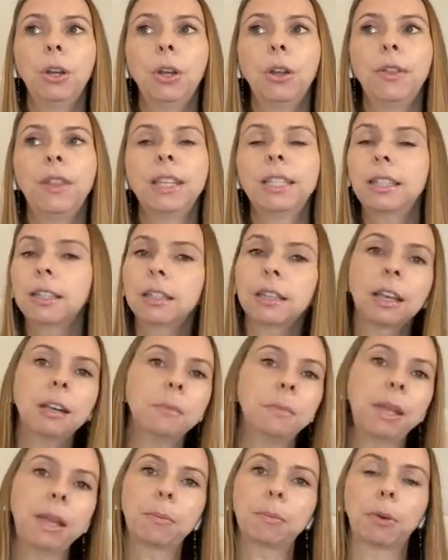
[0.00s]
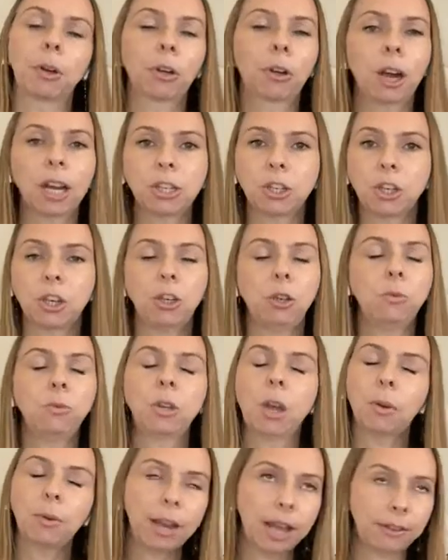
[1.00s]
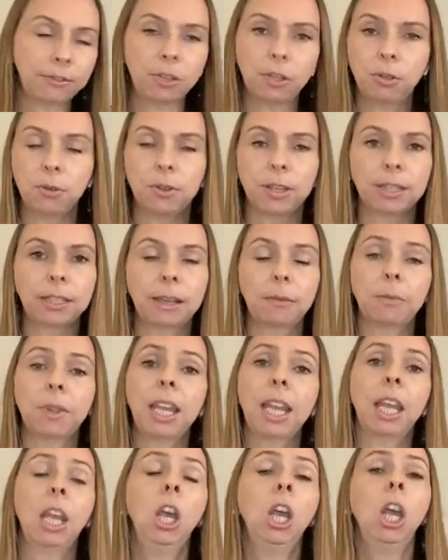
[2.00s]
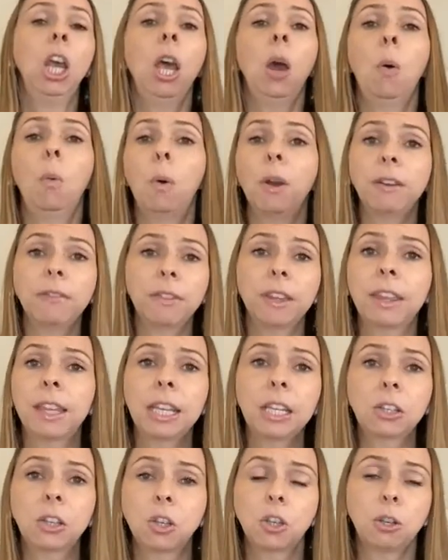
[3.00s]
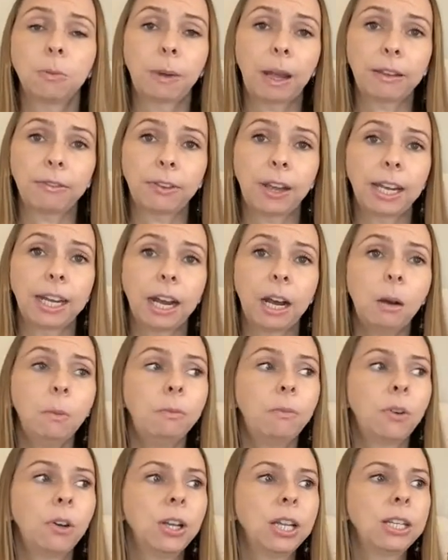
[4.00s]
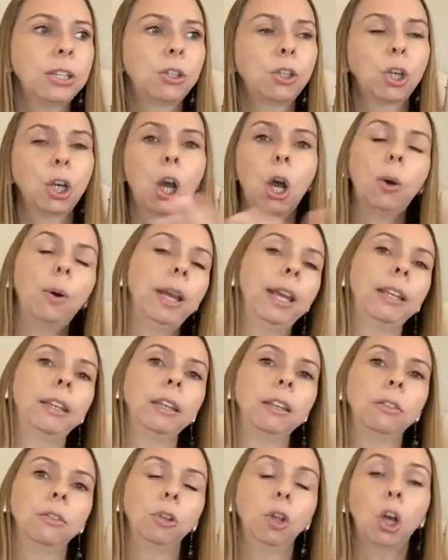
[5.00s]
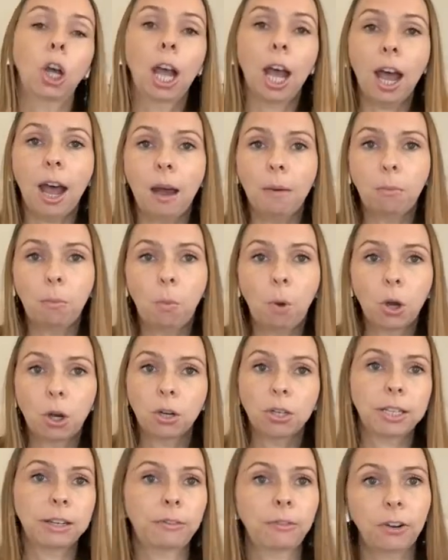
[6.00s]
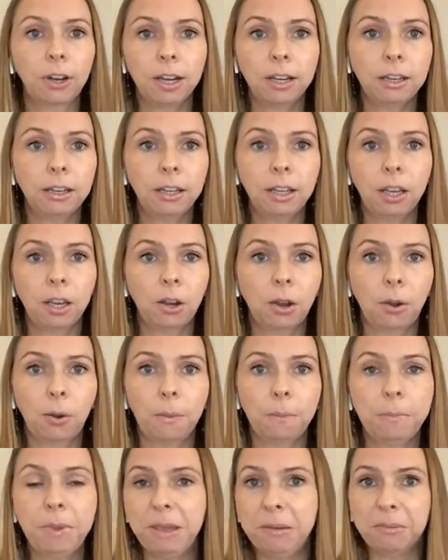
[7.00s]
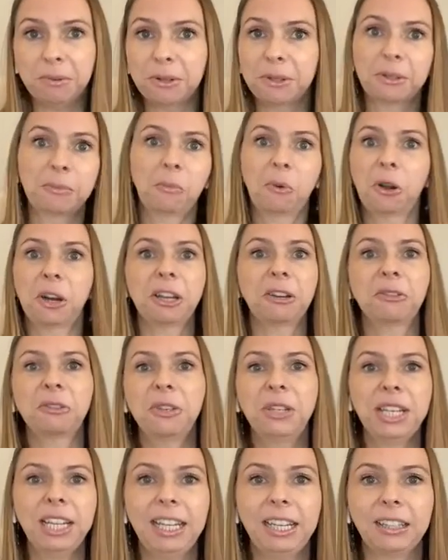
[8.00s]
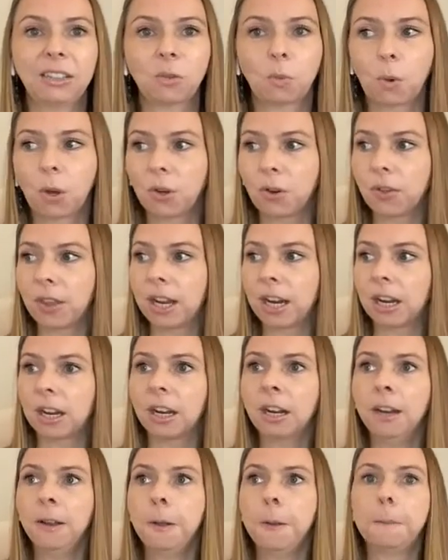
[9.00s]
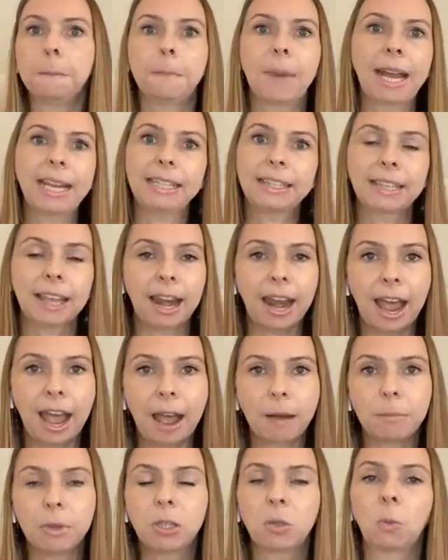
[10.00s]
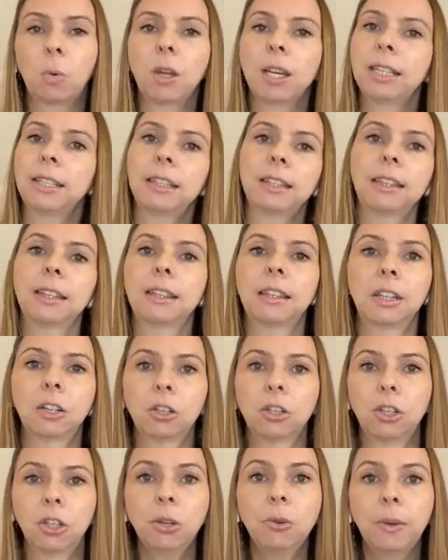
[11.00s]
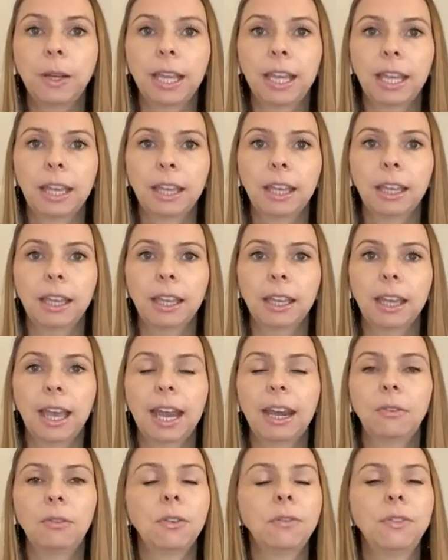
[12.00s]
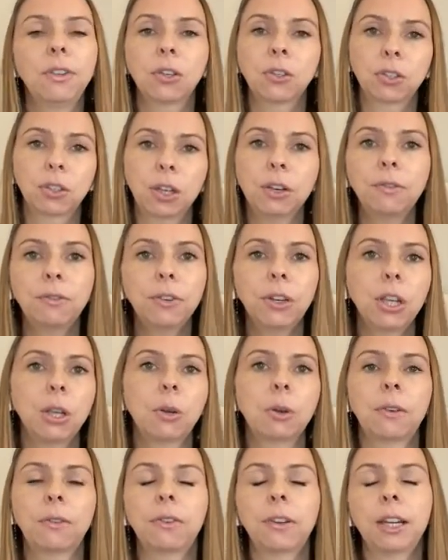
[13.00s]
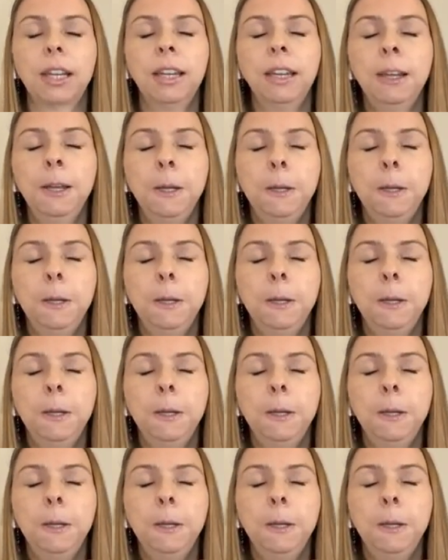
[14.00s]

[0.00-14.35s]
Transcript: this is going to be a progression. You don't have to do the same thing. One of the things that you might find helpful is to go and look up what are different, people's morning routines. What are their mindset habits? What is it that they're doing? And if it feels good for you, or if it